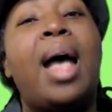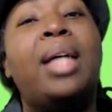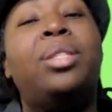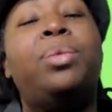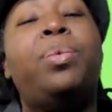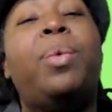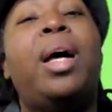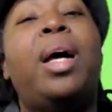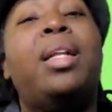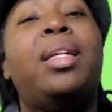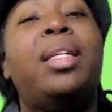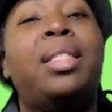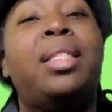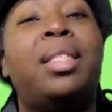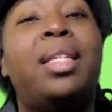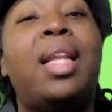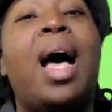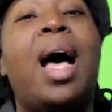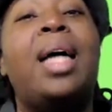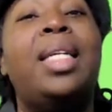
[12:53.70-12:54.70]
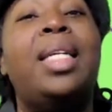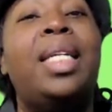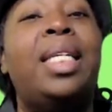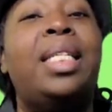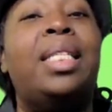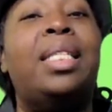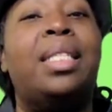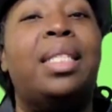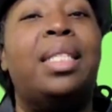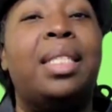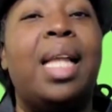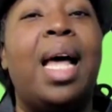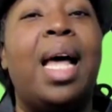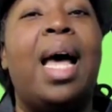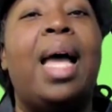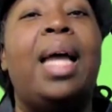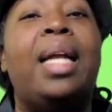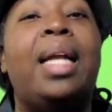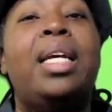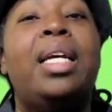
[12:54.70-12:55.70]
as well as not need to
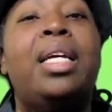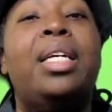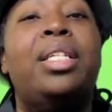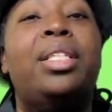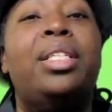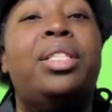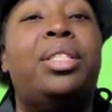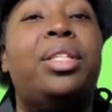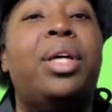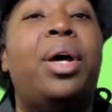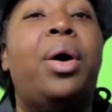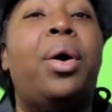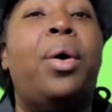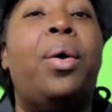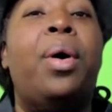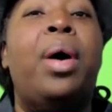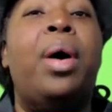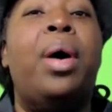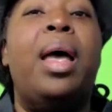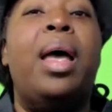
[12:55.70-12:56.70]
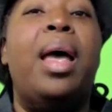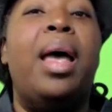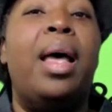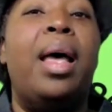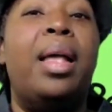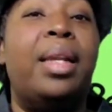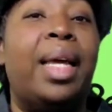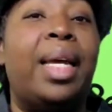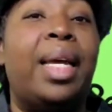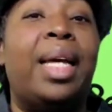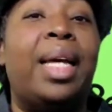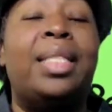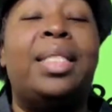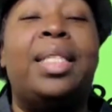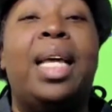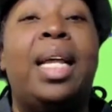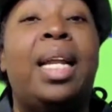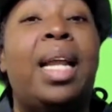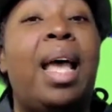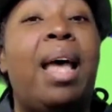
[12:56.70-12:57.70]
slide. So, like I
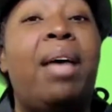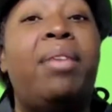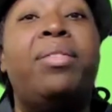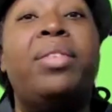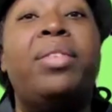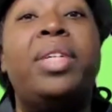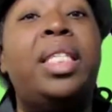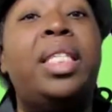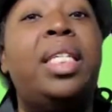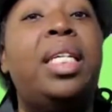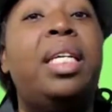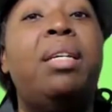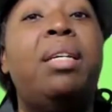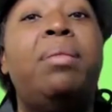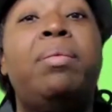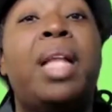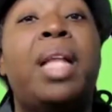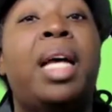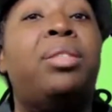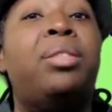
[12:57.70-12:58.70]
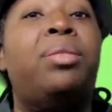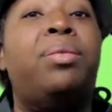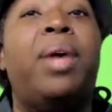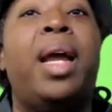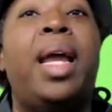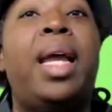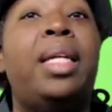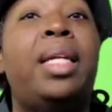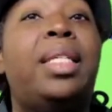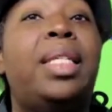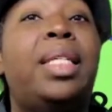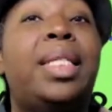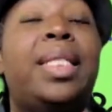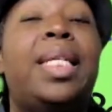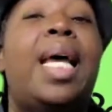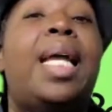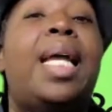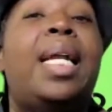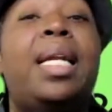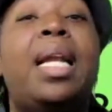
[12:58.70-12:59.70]
said, every team that's ranked
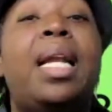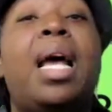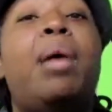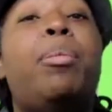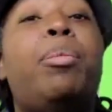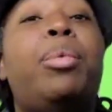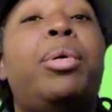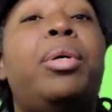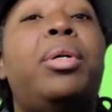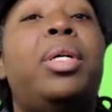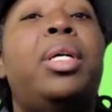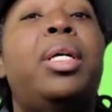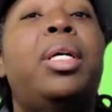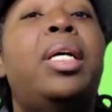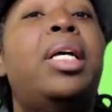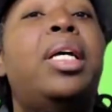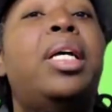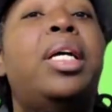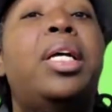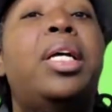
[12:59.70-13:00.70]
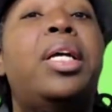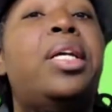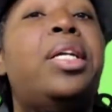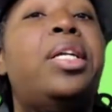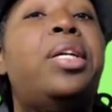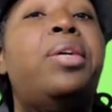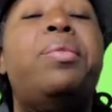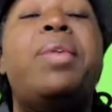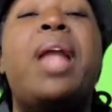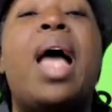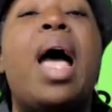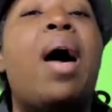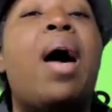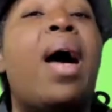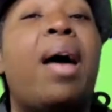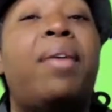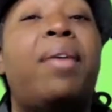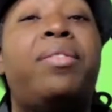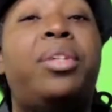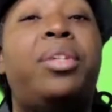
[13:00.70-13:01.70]
10 and up, you now
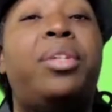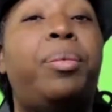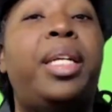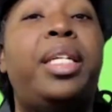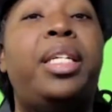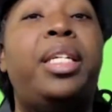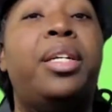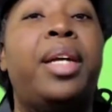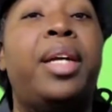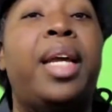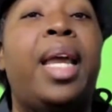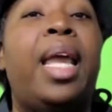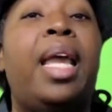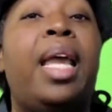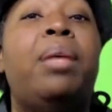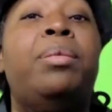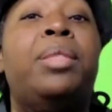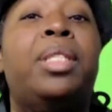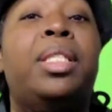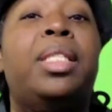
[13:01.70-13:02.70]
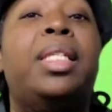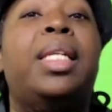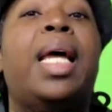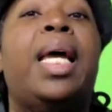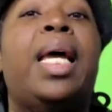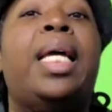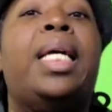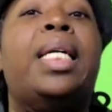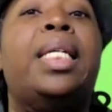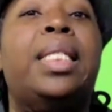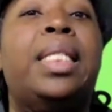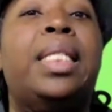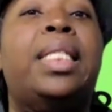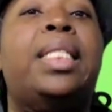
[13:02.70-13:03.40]
have to win your games like